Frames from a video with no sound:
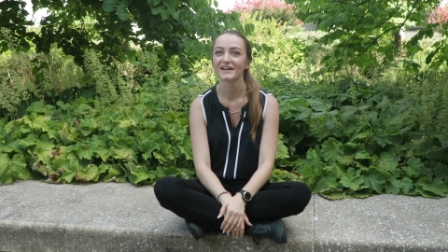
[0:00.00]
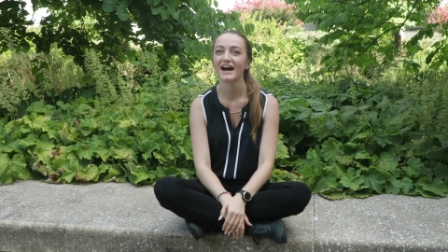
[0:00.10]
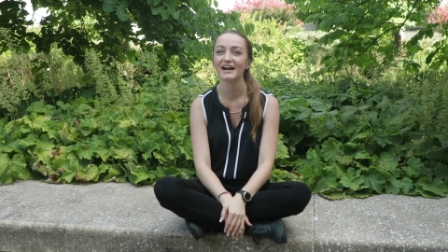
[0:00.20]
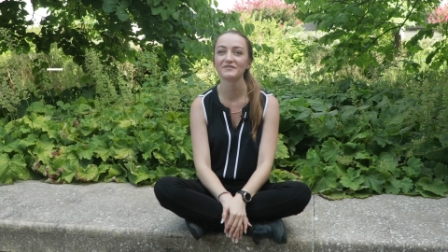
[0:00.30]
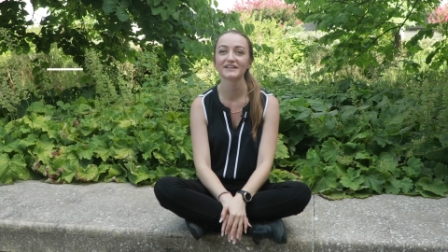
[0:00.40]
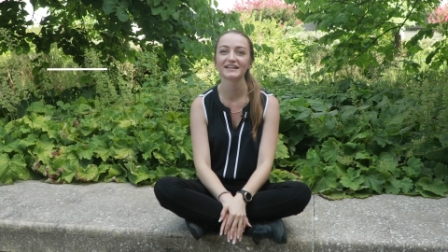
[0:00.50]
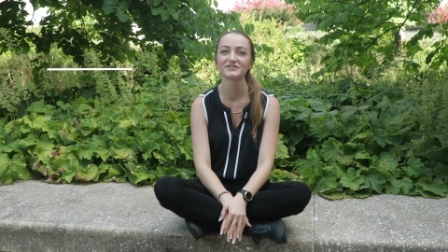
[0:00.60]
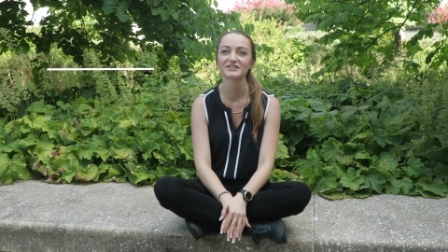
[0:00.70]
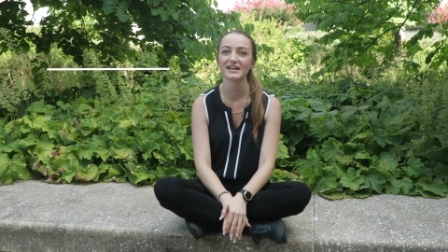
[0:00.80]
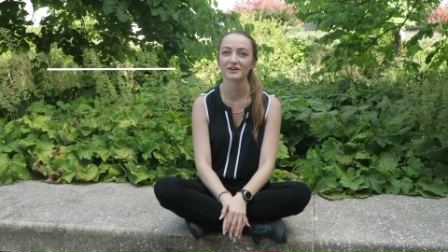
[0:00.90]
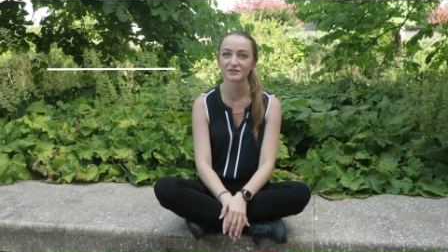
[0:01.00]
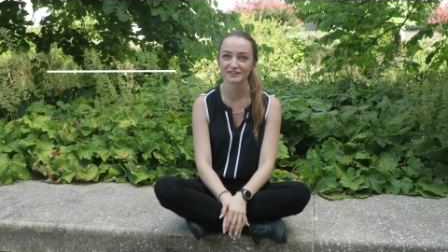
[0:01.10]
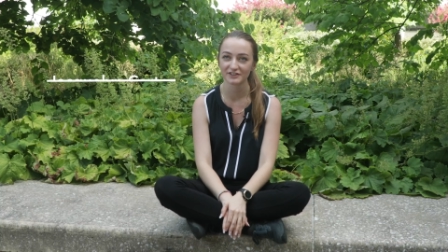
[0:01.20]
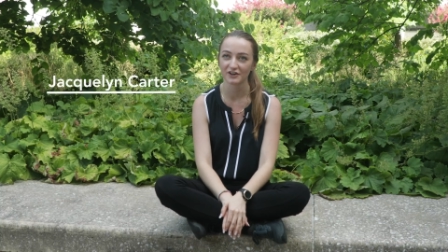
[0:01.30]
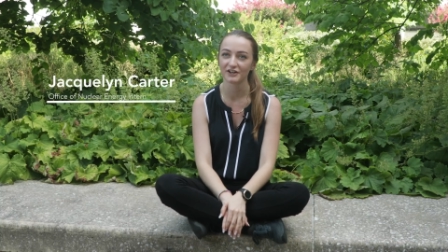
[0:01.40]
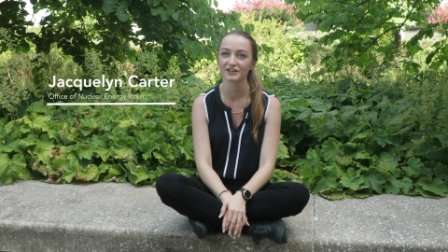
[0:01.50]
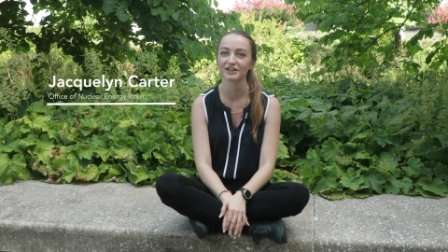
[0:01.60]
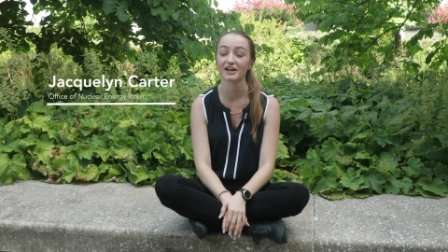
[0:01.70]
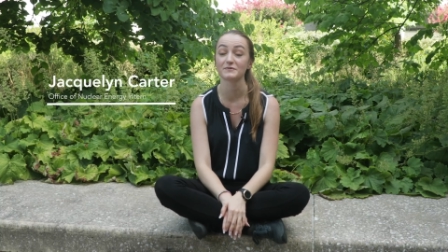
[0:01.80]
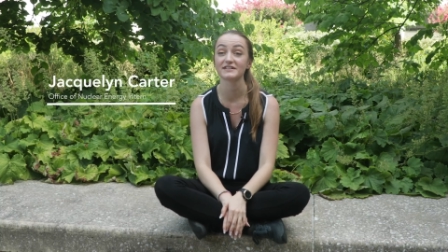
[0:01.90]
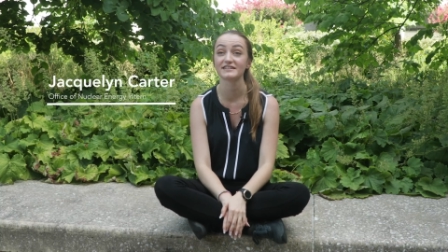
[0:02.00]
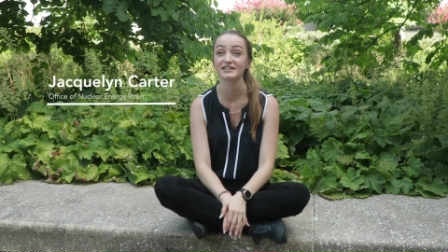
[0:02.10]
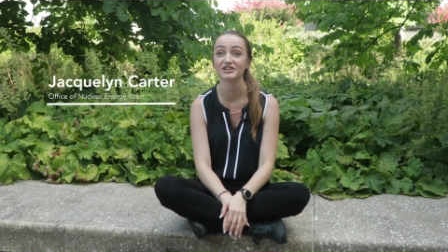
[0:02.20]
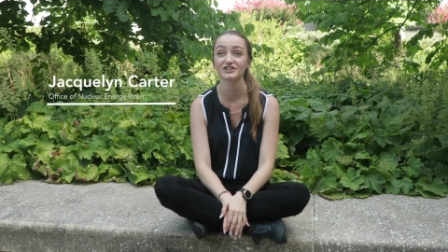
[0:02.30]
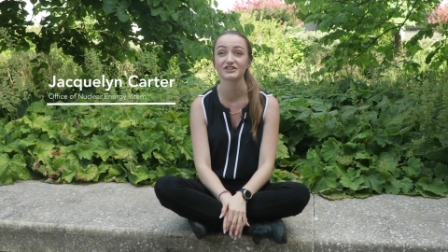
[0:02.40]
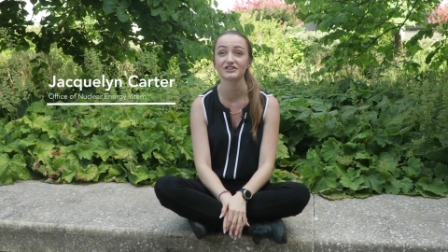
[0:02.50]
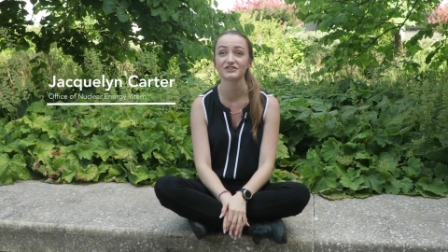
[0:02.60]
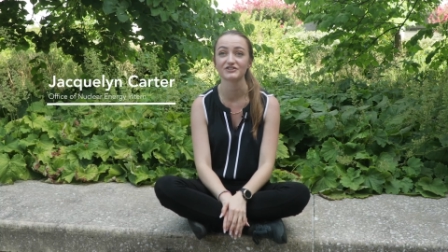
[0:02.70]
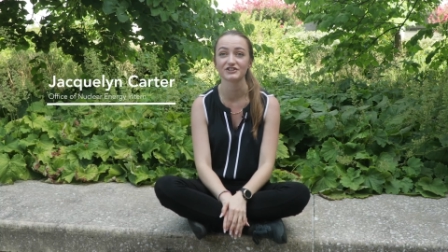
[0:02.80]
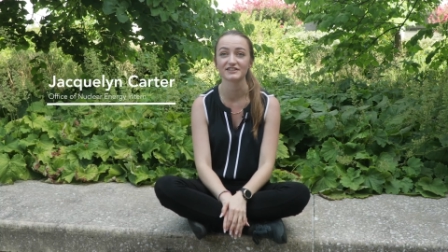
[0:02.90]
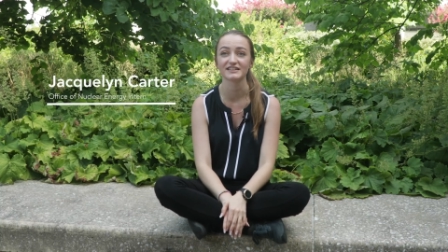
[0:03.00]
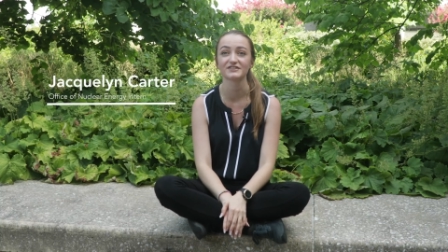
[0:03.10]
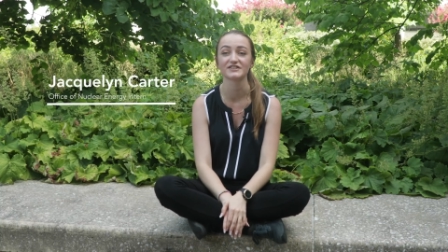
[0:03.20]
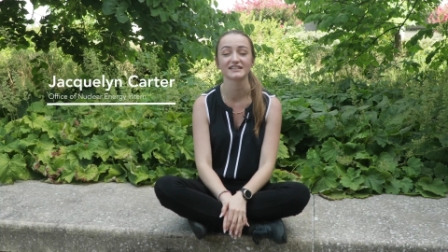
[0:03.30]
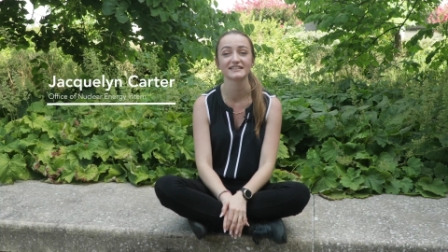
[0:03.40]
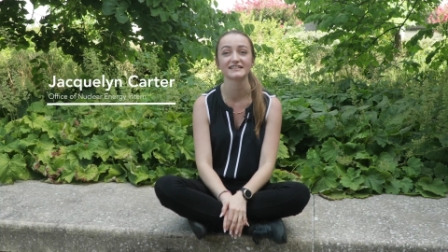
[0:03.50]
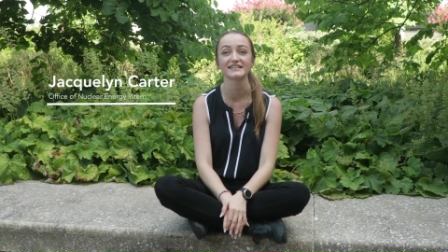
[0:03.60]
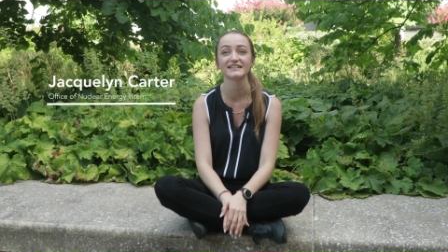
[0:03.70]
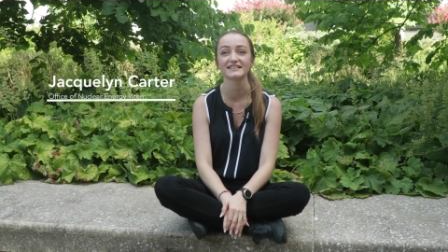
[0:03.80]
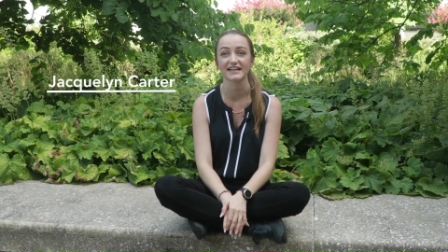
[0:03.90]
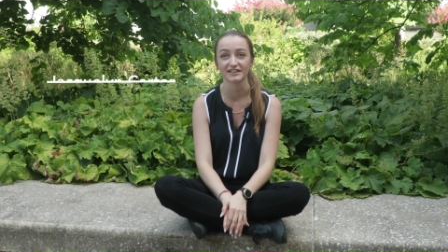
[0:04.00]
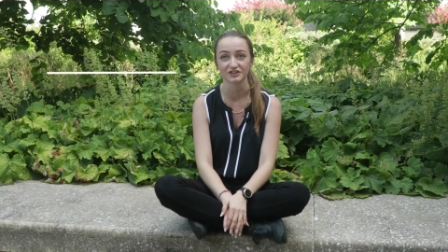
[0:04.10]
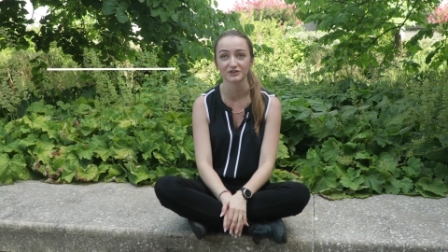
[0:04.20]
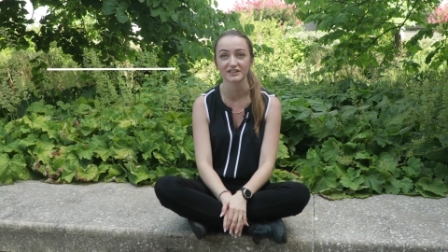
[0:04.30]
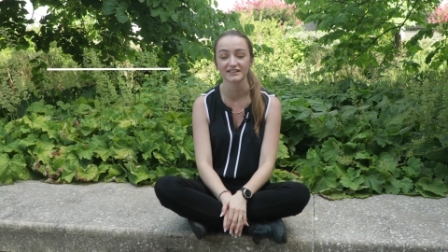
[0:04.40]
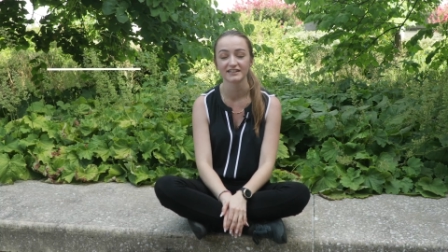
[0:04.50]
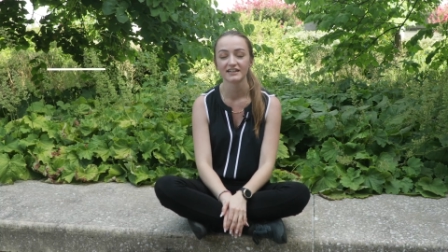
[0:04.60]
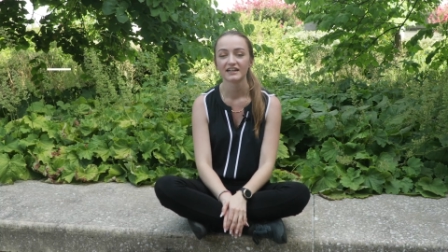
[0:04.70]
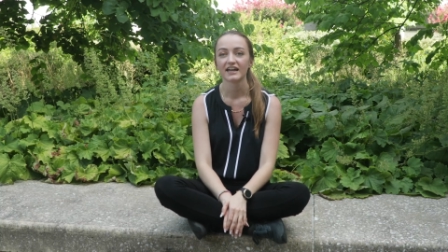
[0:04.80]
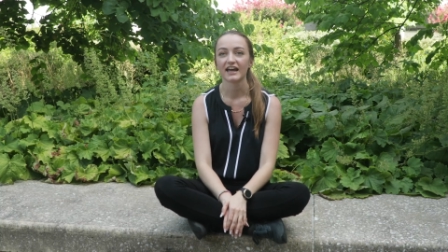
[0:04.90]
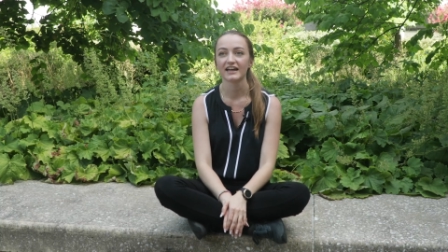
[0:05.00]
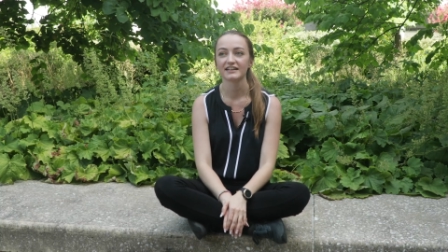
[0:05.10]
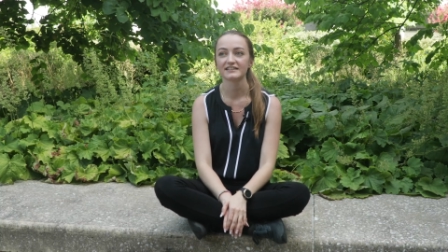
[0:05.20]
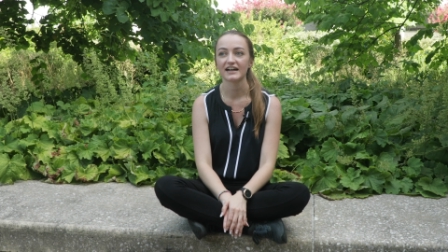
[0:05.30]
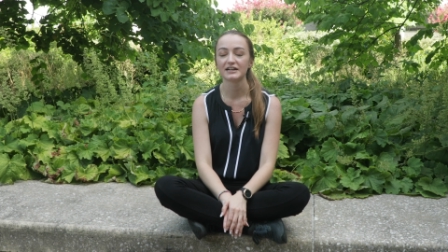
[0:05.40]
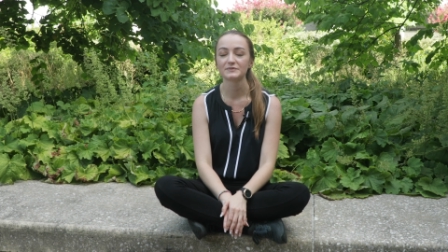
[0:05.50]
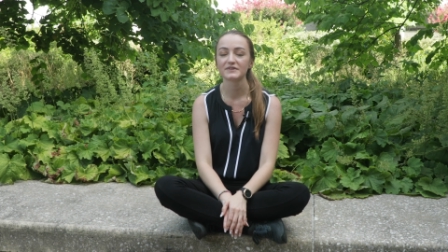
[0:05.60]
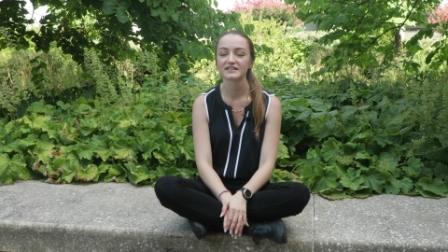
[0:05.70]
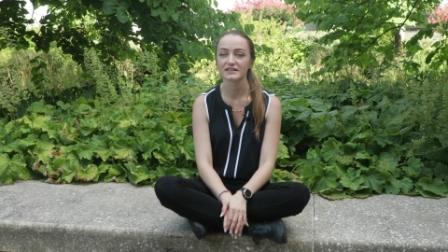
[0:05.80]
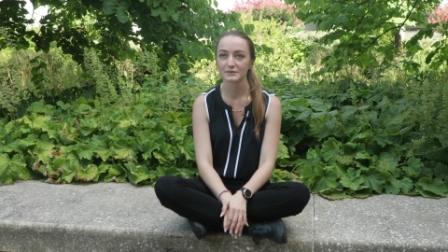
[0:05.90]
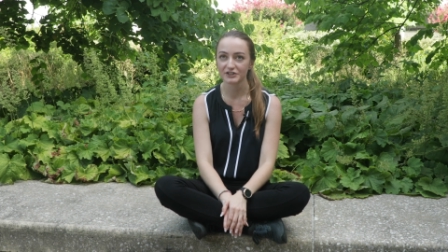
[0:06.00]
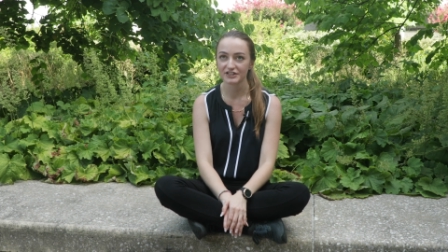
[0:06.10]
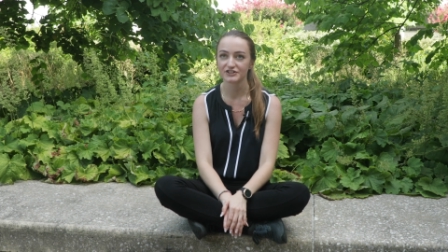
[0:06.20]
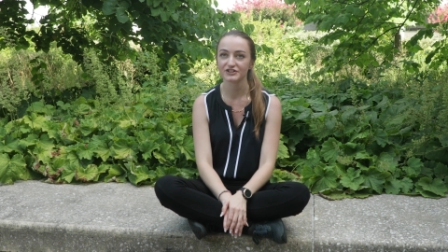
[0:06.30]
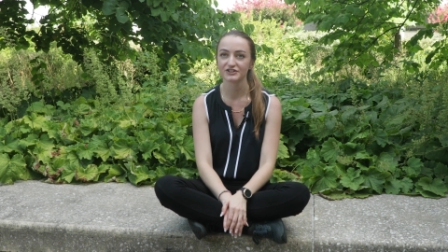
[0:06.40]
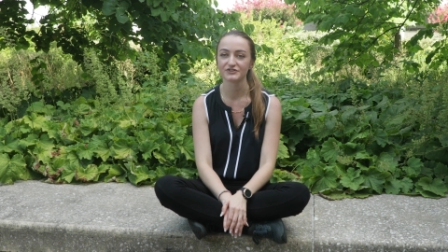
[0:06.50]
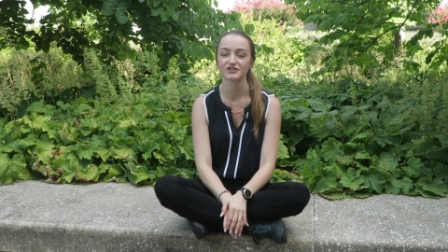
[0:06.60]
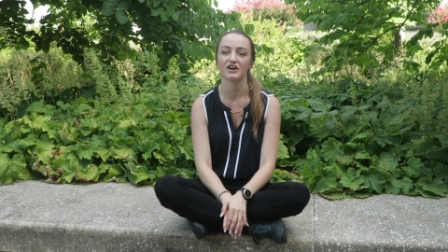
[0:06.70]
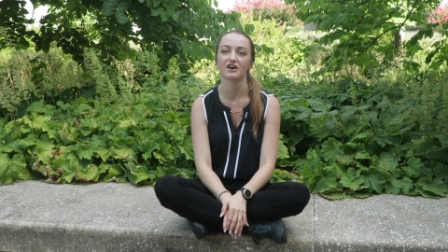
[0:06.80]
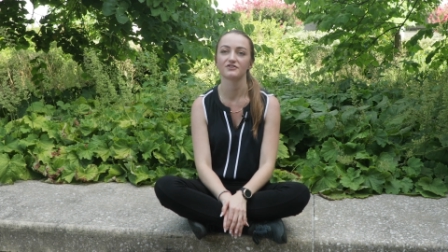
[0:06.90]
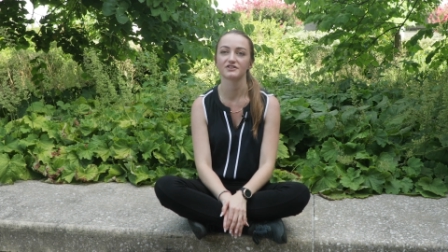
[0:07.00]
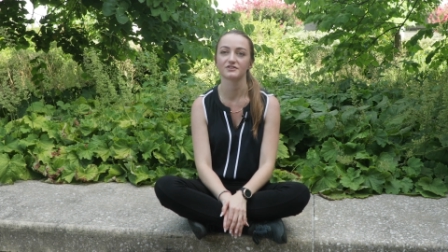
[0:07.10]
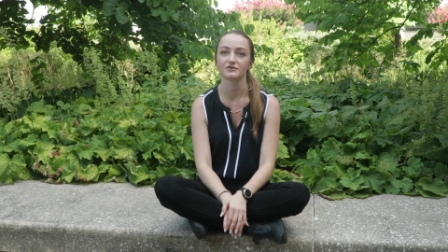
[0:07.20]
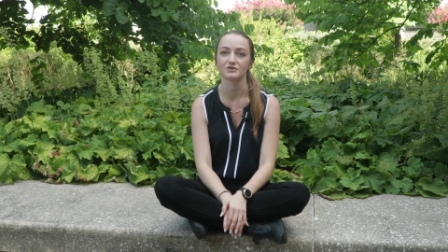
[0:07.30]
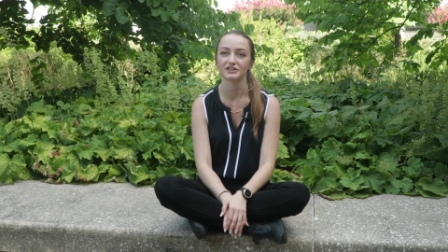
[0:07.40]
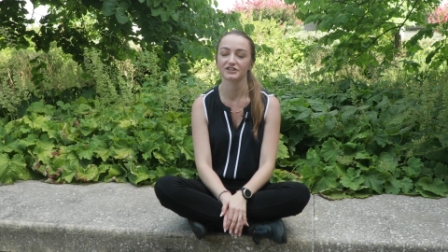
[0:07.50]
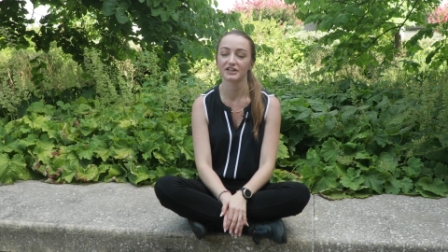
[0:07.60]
Hi, my name is Jacquelyn Carter. I'm a senior at the University of Tennessee at Chattanooga, and I am a summer intern for the Office of Nuclear